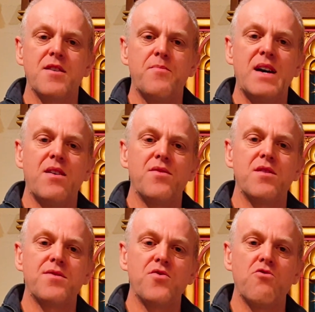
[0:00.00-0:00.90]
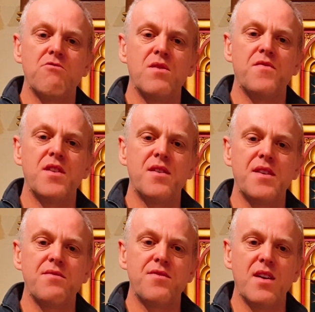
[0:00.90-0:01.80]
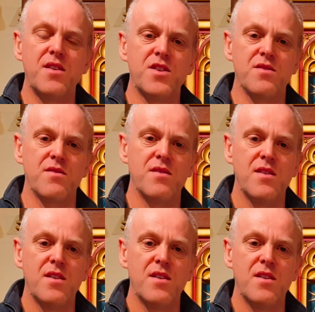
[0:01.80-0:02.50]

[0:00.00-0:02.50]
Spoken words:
about the story of the Annunciation